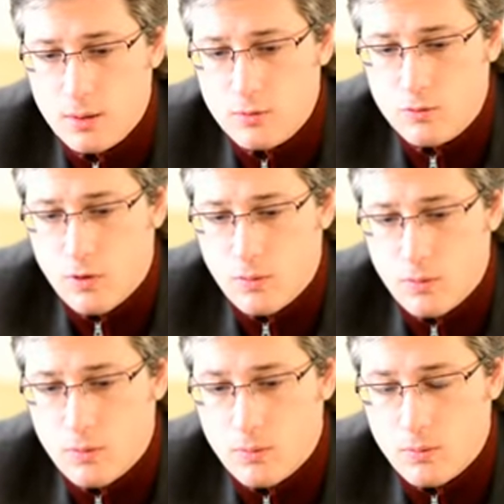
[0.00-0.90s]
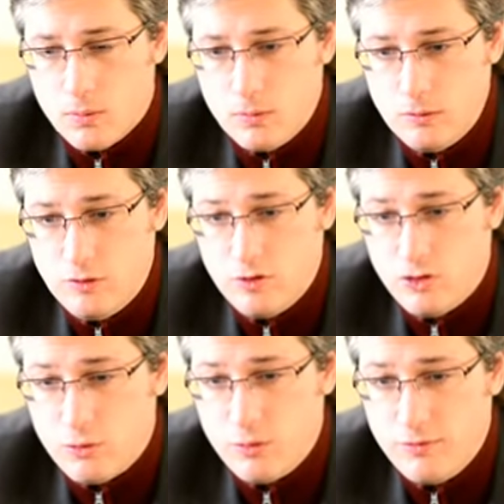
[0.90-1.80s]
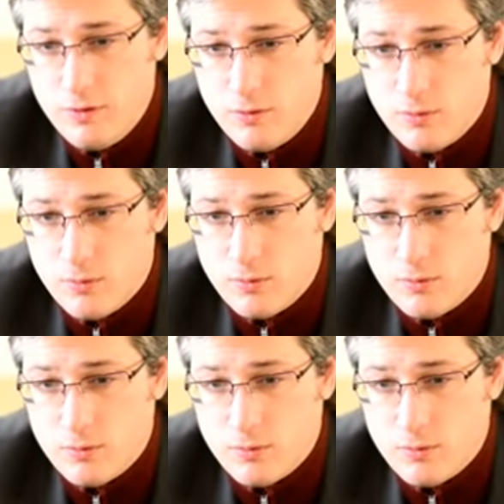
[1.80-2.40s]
So, just to review,